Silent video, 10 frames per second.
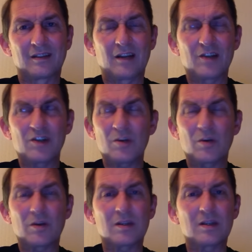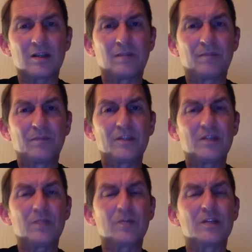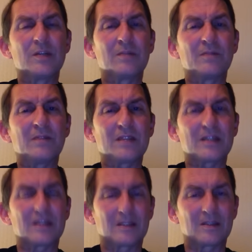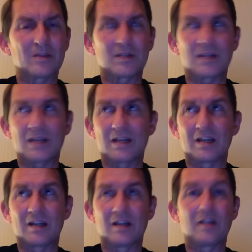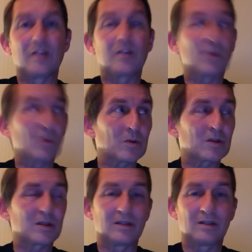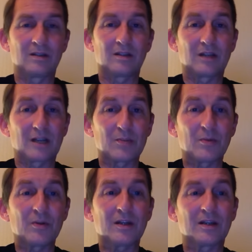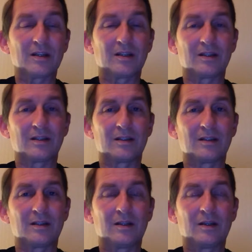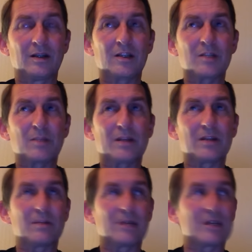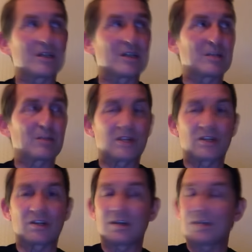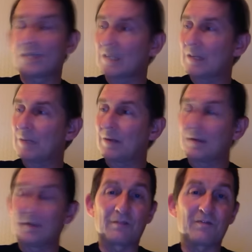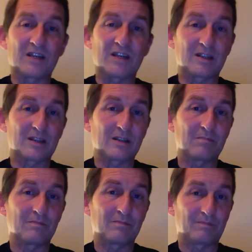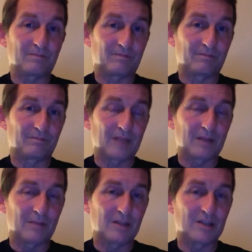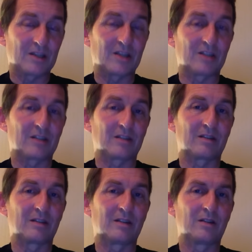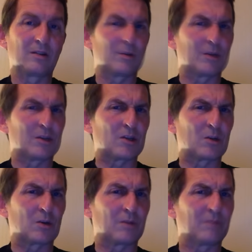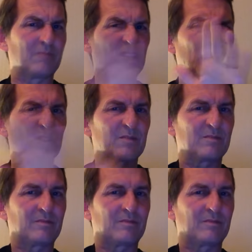And you know what? She was deemed fit to attend court the next morning, and spent Her Majesty's pleasure asleep at Fenton police station. Could have been Stoke, close.